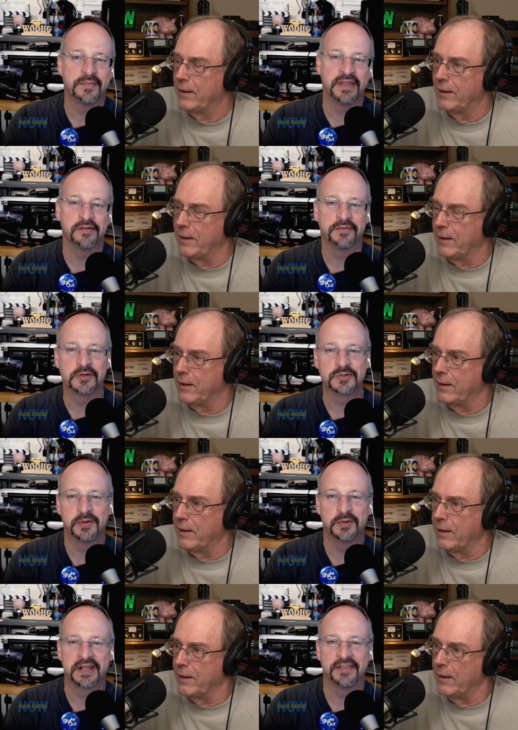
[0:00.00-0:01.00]
Speaker 1: other folks, but we'll
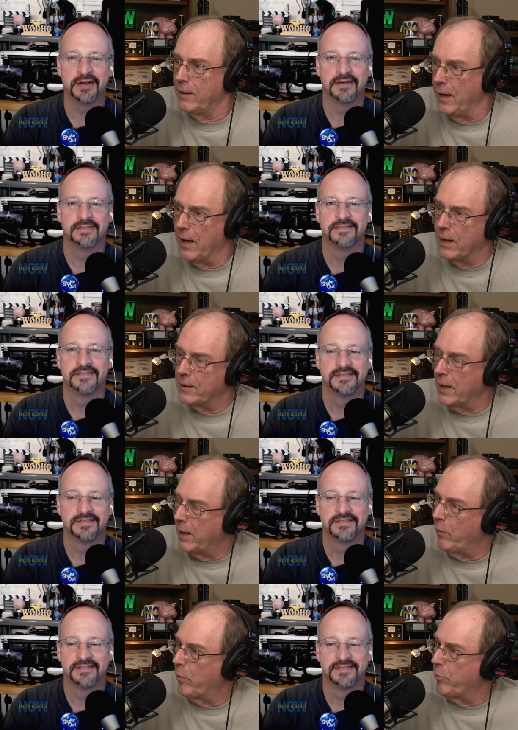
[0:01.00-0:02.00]
get there.
Speaker 2: Yeah,
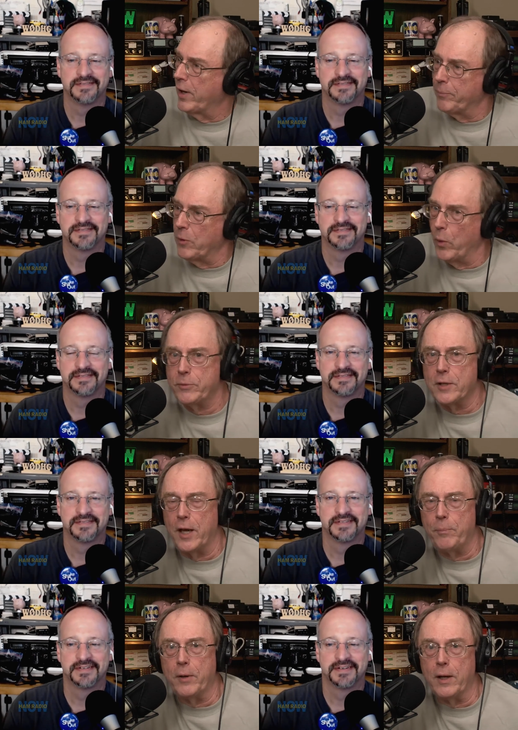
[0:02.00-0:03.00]
I, I won't bring up the
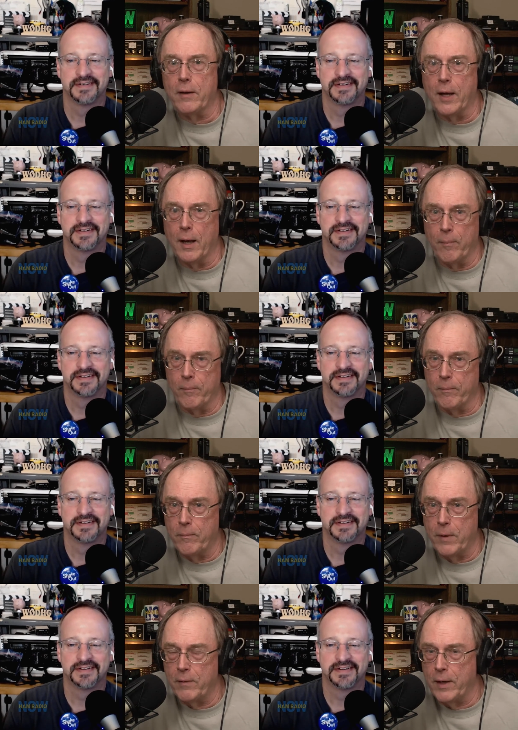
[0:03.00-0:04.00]
website, but uh,
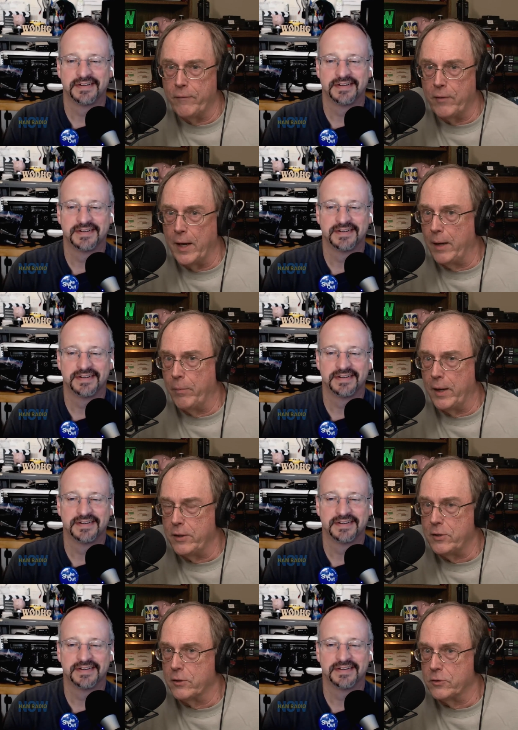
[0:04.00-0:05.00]
um, if
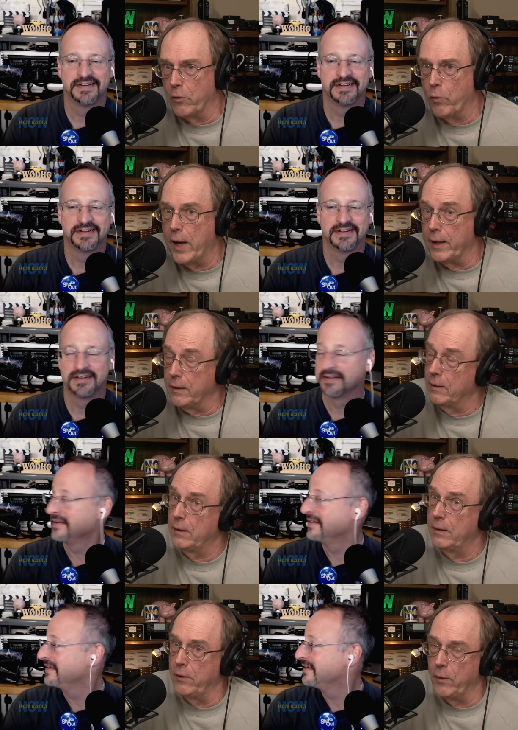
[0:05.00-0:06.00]
anybody here's on Reddit,
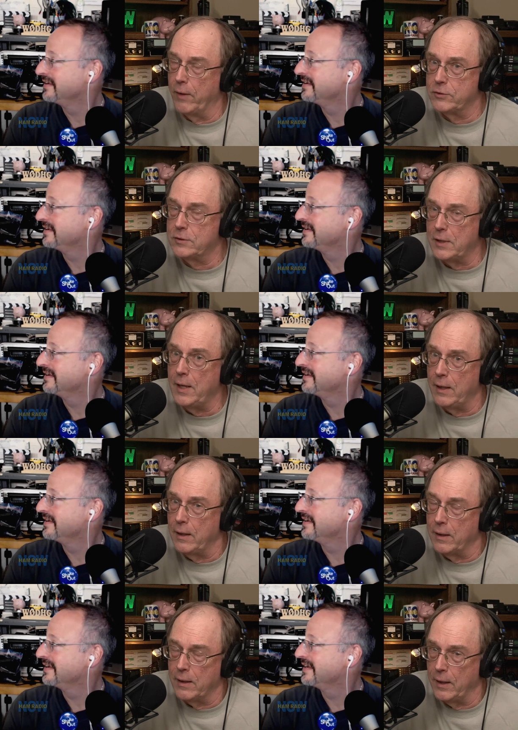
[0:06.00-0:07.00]
you have
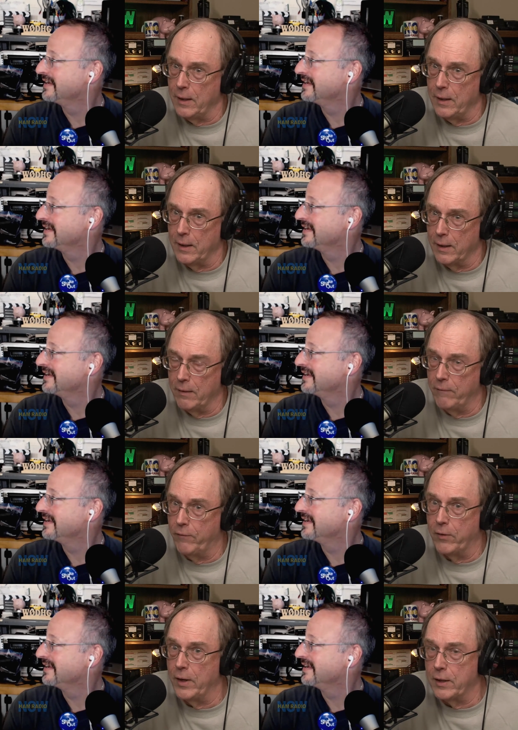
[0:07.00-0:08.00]
seen the uh,
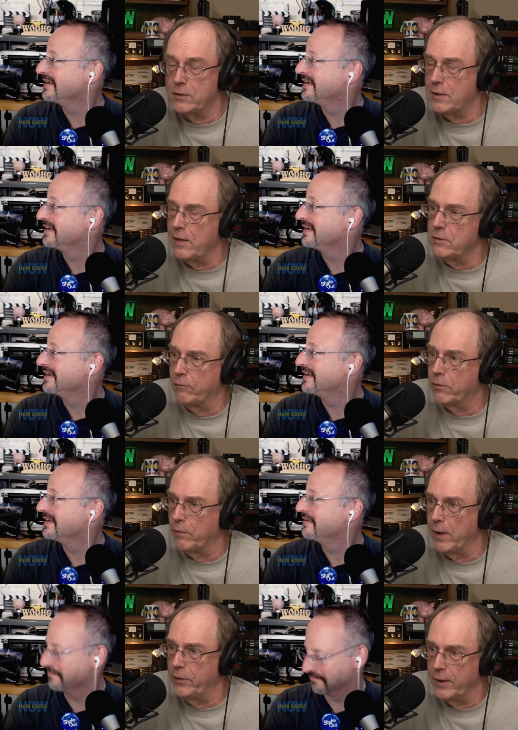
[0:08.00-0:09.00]
the very extensive
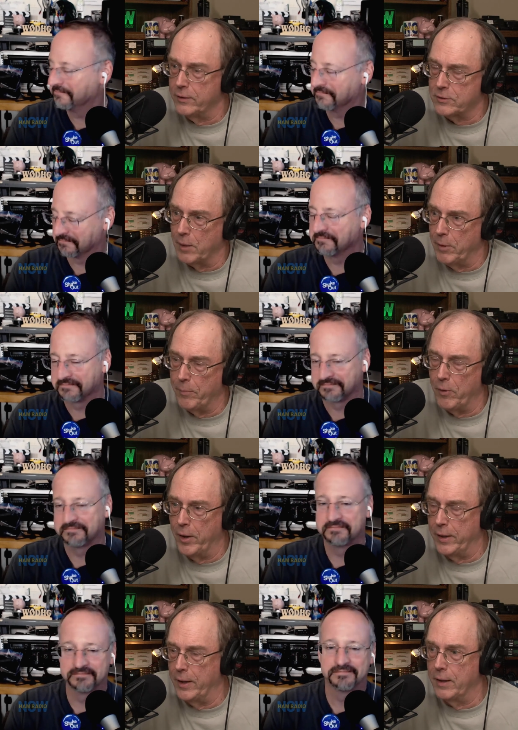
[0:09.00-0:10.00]
thread that has come up
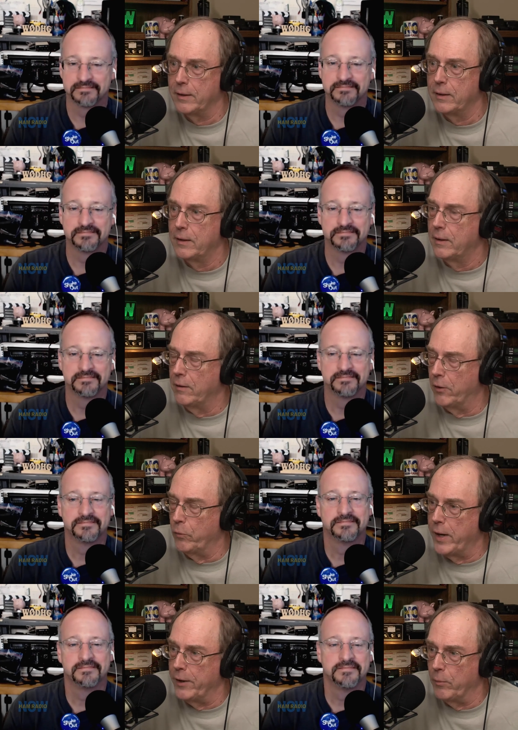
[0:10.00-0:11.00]
on uh,
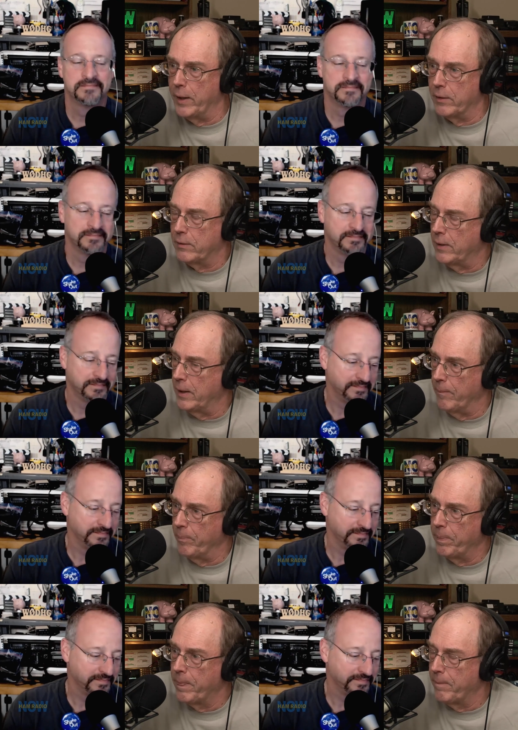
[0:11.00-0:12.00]
on Reddit about
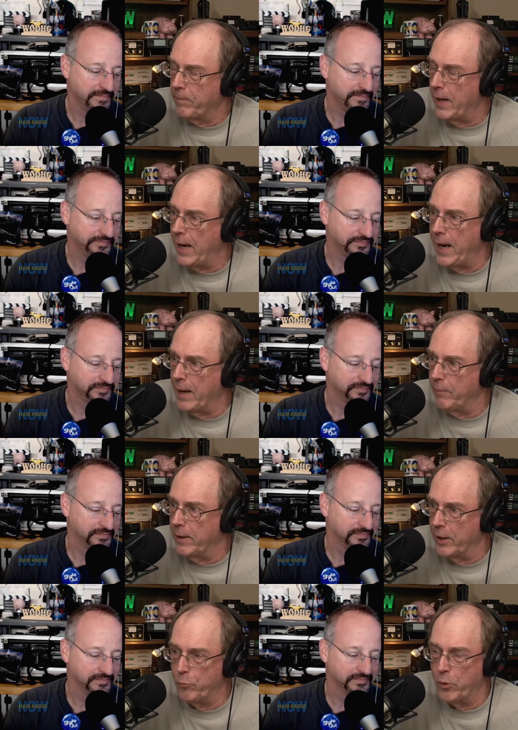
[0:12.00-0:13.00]
um, a
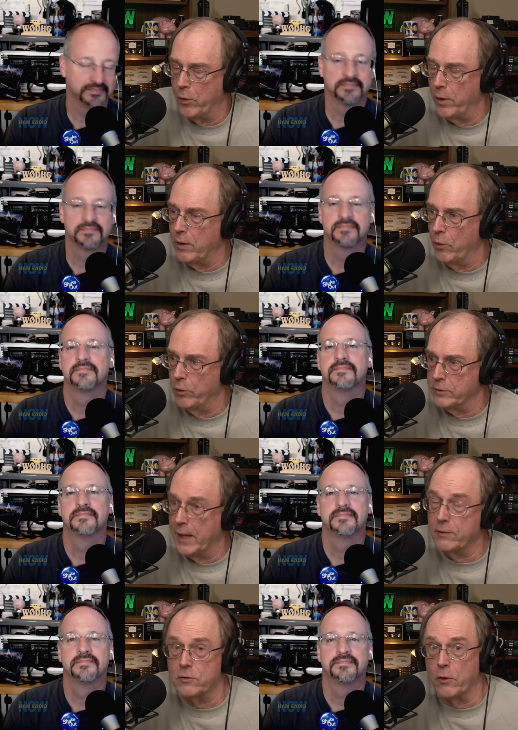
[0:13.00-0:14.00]
ham down in Puerto Rico who's
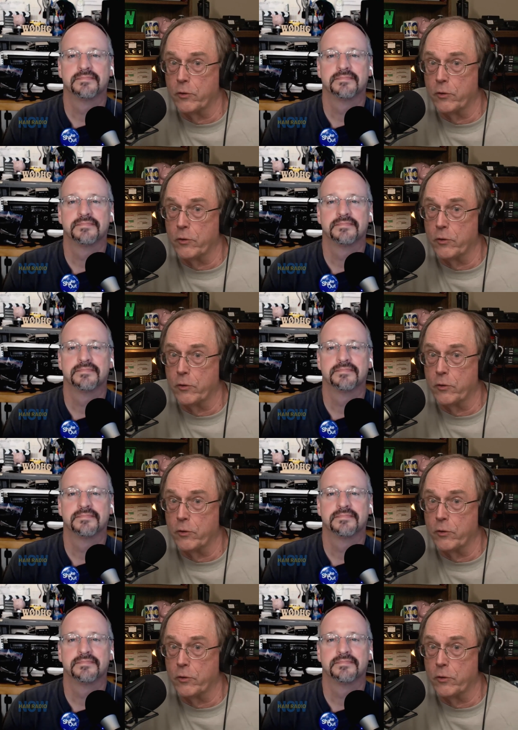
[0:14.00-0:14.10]
not